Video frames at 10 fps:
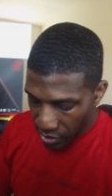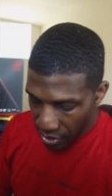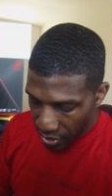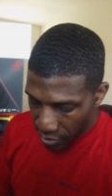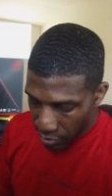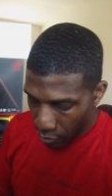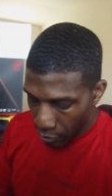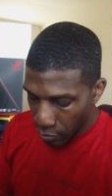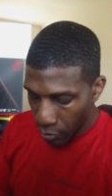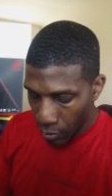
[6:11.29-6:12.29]
case, it
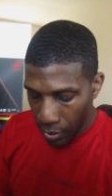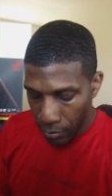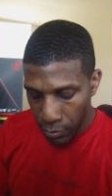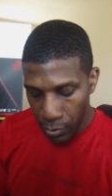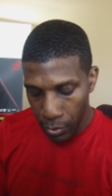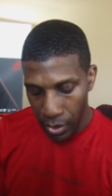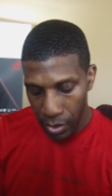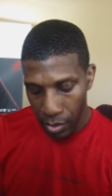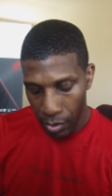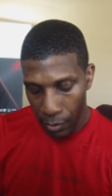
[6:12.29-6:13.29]
also comes
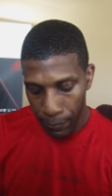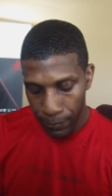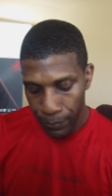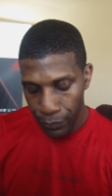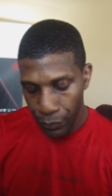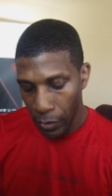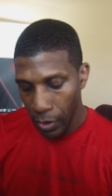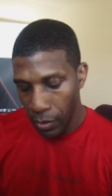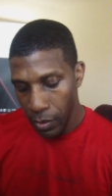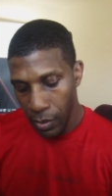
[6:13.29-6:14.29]
with
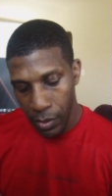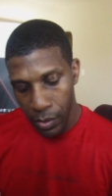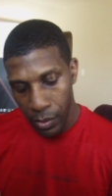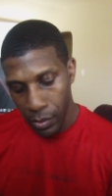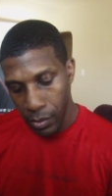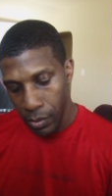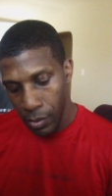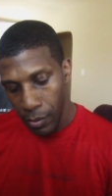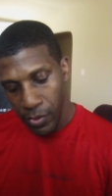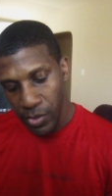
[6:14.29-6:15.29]
the
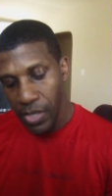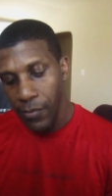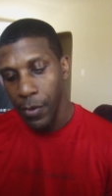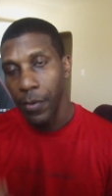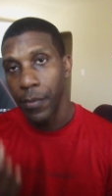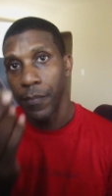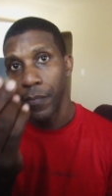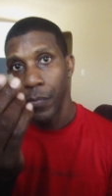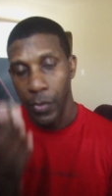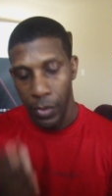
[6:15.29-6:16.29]
receiver
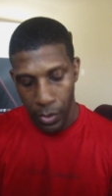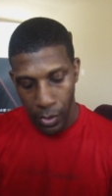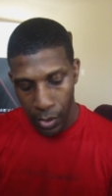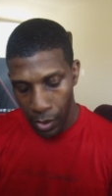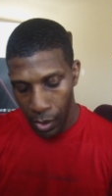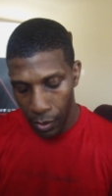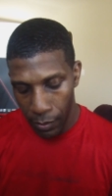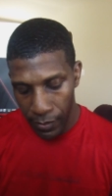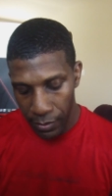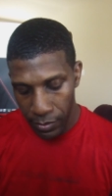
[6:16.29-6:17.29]

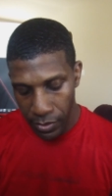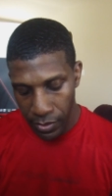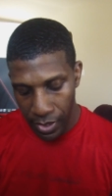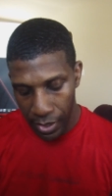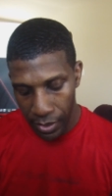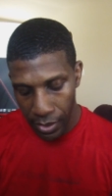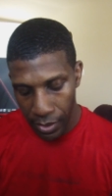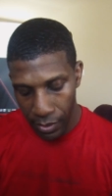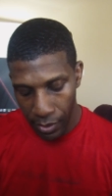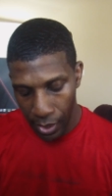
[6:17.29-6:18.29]
that was inside of
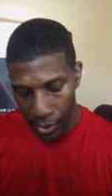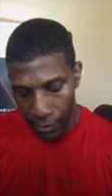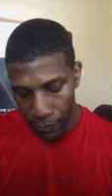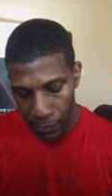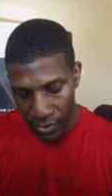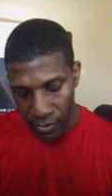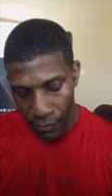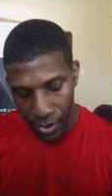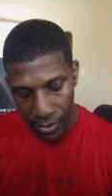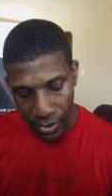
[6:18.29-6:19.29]
here. I messed
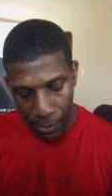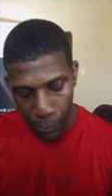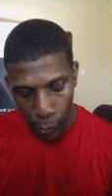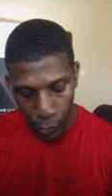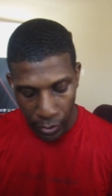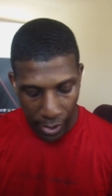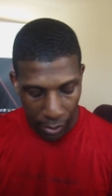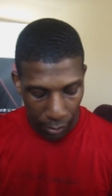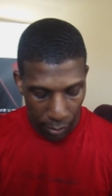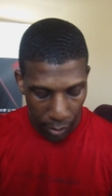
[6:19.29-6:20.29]
around and I pulled it out
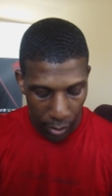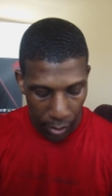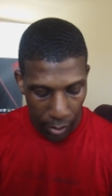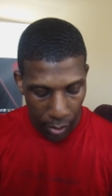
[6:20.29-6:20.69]
earlier.